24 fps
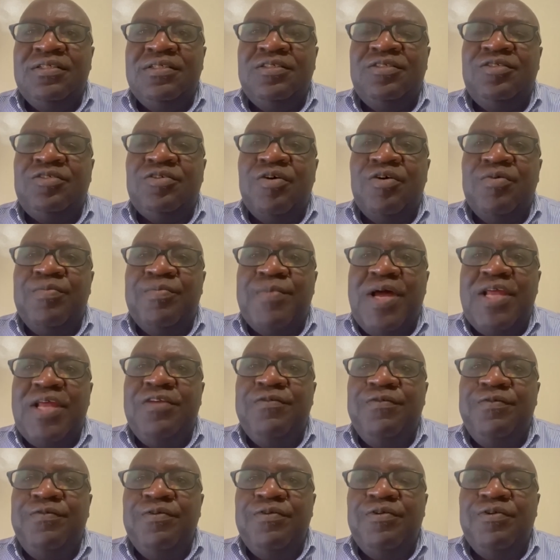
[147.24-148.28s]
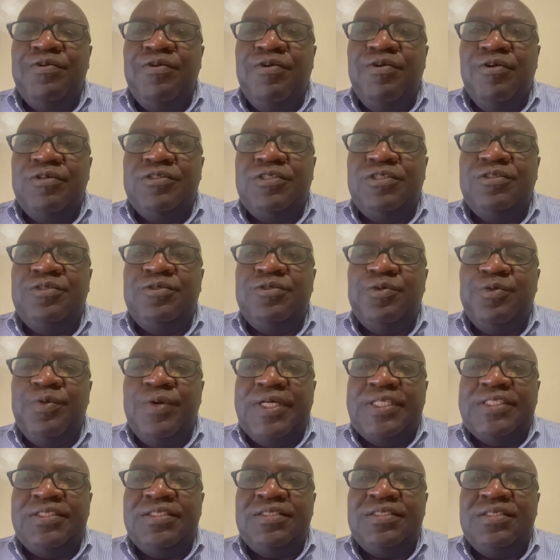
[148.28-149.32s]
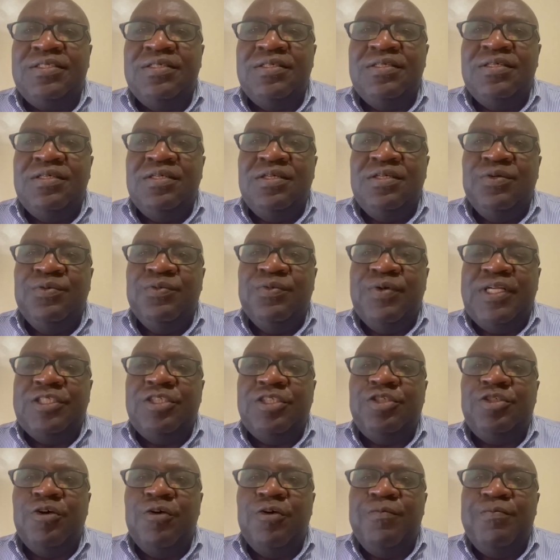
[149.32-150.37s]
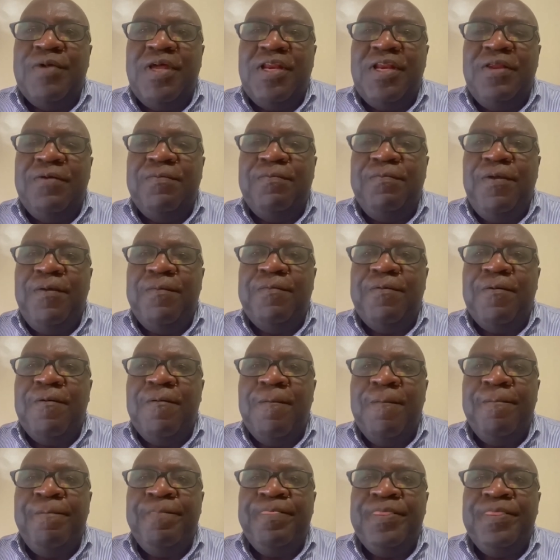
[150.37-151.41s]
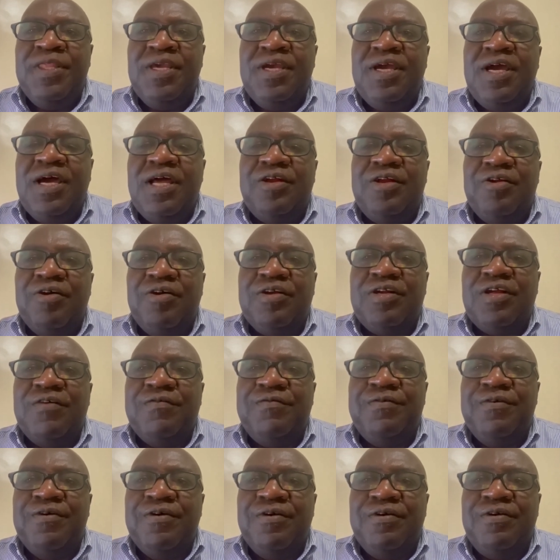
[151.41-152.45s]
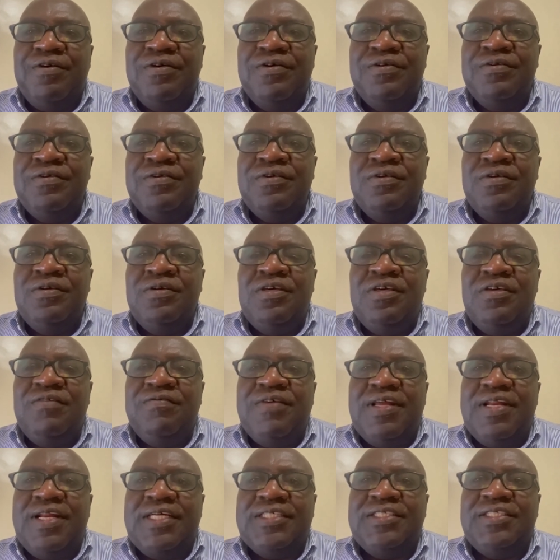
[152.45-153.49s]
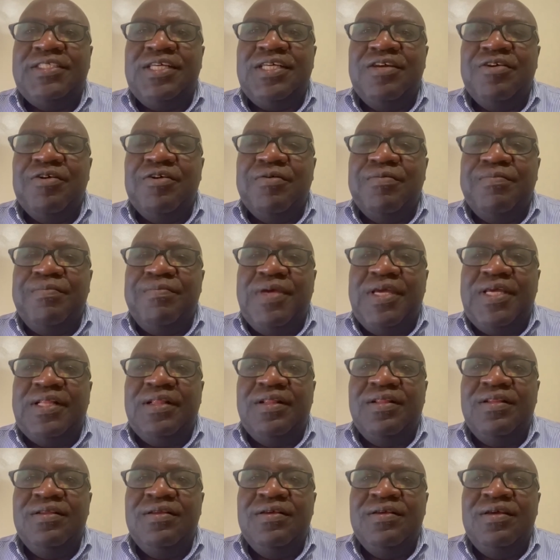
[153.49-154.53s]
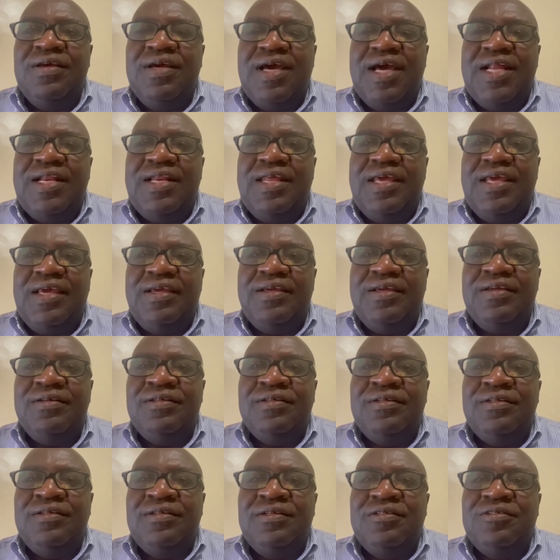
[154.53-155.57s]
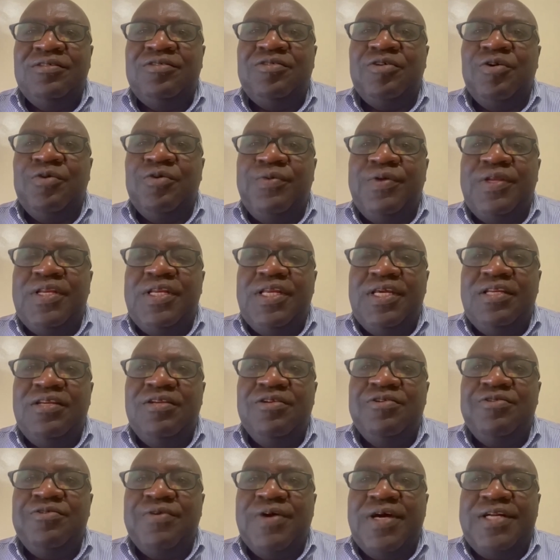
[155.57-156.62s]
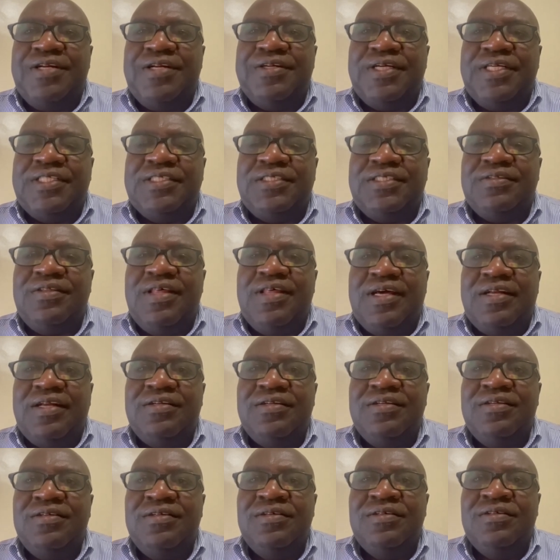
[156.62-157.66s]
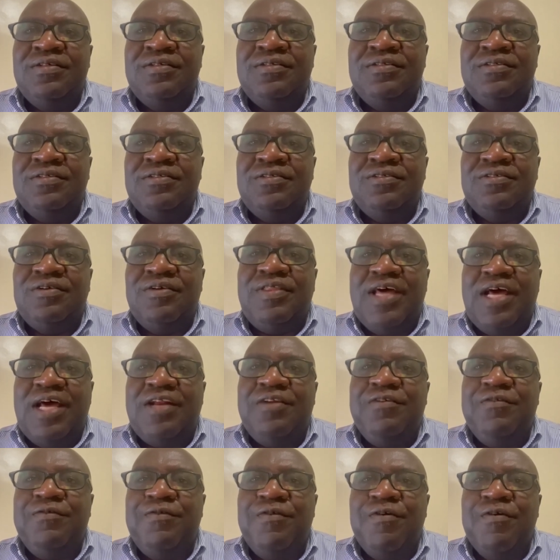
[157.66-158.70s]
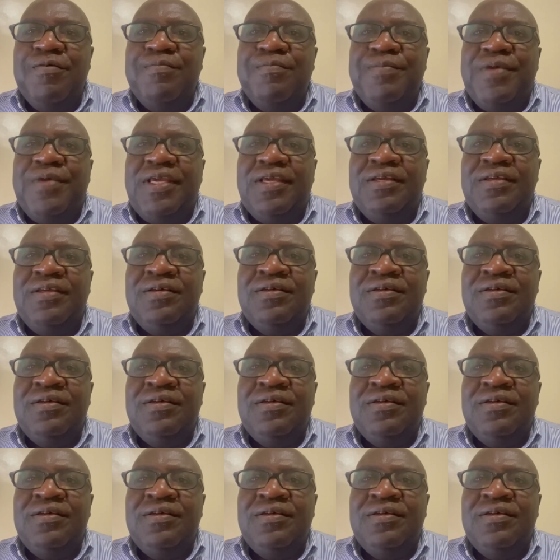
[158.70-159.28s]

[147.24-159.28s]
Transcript: So much food goes to waste when so many people cannot afford even a single meal a day. So we need to address that. So that for me